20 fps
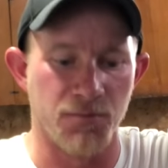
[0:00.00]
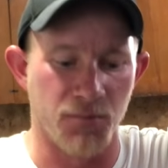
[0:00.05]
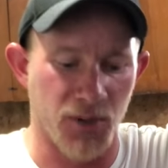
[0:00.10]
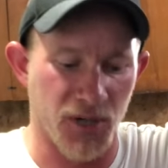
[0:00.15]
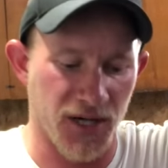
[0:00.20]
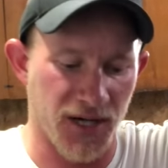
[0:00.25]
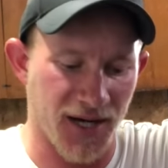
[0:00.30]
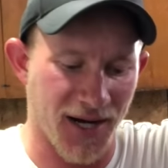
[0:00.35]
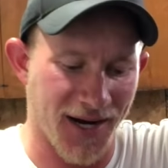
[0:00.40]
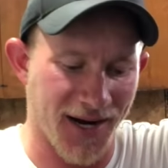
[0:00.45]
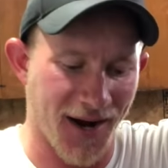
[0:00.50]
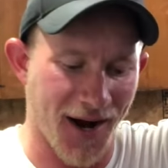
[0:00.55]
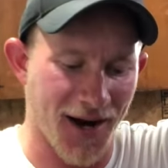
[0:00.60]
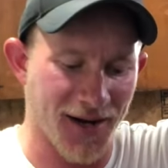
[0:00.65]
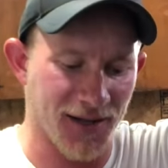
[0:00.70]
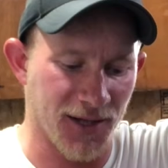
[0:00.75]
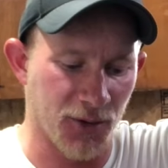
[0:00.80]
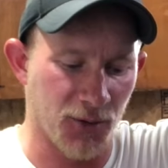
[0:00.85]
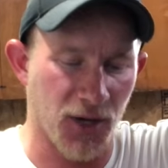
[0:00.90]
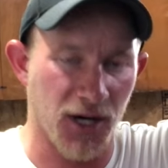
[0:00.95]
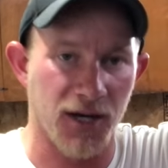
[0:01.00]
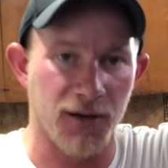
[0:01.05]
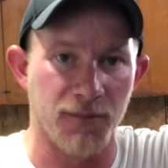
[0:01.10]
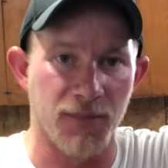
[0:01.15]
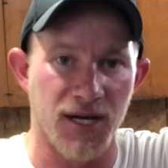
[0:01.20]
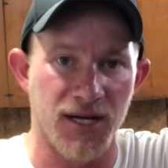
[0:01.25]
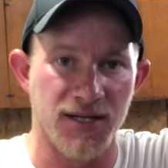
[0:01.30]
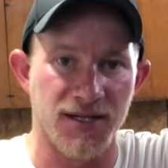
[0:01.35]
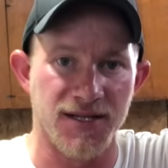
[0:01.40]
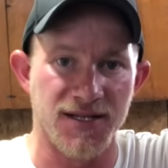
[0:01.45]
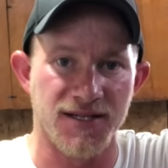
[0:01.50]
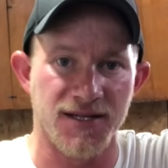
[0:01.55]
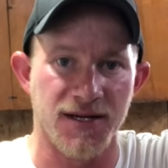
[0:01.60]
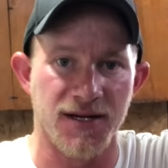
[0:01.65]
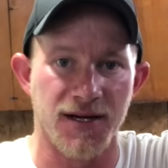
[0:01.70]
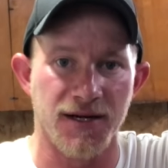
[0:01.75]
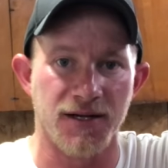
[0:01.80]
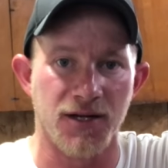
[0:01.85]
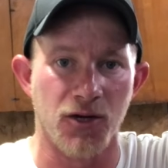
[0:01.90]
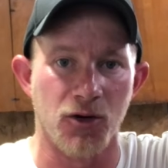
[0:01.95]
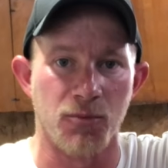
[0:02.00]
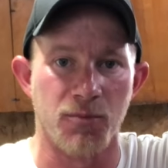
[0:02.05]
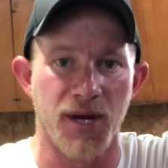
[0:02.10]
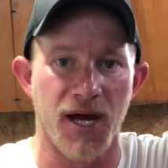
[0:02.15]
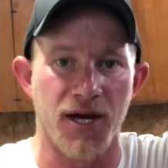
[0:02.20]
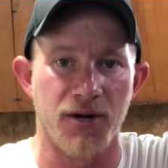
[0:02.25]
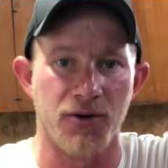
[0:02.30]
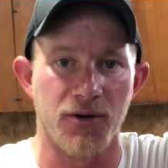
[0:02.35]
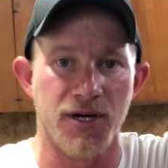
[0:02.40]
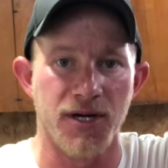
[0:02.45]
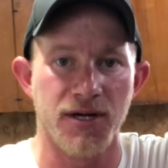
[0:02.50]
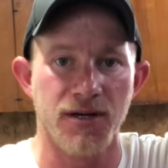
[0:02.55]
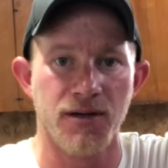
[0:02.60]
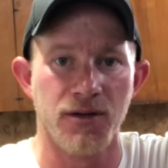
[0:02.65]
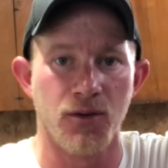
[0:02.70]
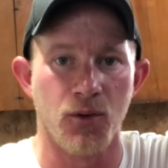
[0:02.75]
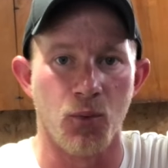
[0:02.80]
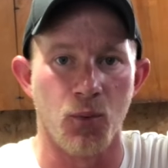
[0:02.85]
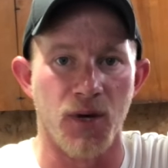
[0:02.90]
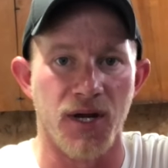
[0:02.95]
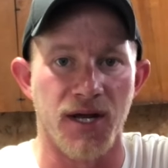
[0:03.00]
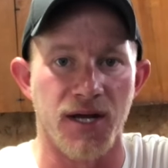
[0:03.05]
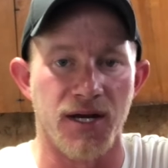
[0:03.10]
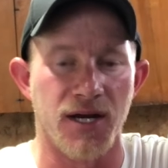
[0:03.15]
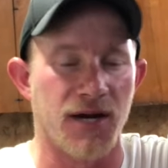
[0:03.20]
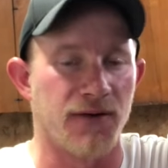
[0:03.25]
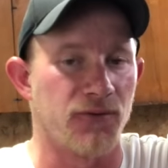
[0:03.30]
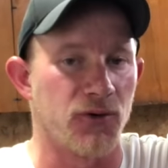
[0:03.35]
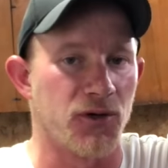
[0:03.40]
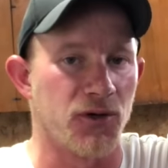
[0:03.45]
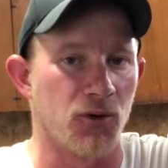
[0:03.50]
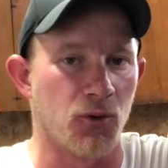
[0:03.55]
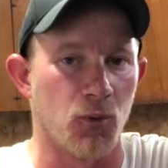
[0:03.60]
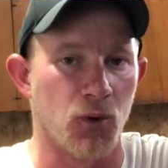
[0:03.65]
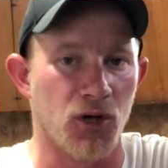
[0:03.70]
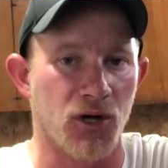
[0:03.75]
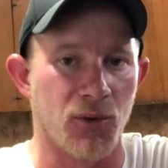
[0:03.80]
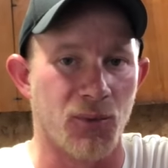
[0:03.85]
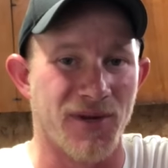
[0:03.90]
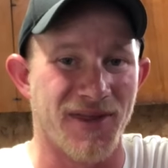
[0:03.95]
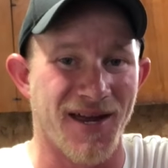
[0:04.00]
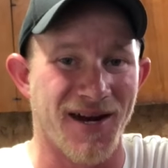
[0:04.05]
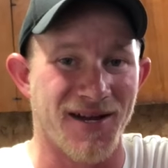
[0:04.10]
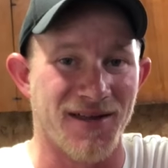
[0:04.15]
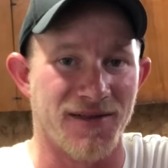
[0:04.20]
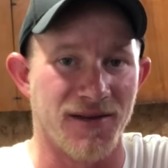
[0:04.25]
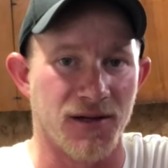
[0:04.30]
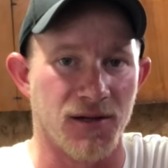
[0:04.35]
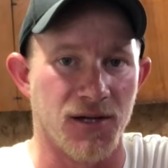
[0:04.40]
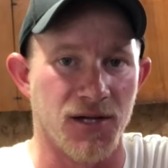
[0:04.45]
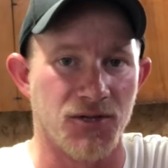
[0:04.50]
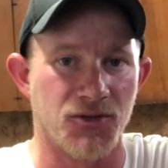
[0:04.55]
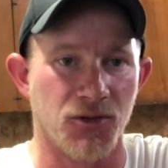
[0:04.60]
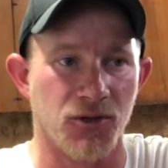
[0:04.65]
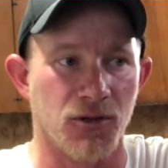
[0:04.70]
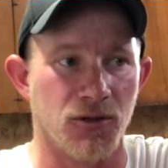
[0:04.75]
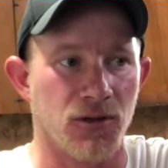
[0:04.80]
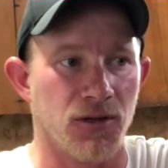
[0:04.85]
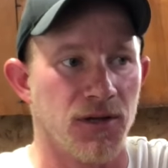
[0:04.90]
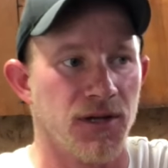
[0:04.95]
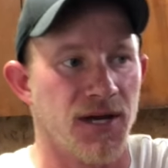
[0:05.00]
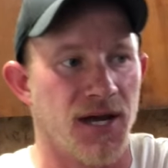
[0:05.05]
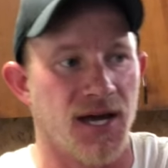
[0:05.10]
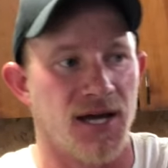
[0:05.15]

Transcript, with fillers: but I highly recommend disconnecting your battery whenever you're working with anything electrical.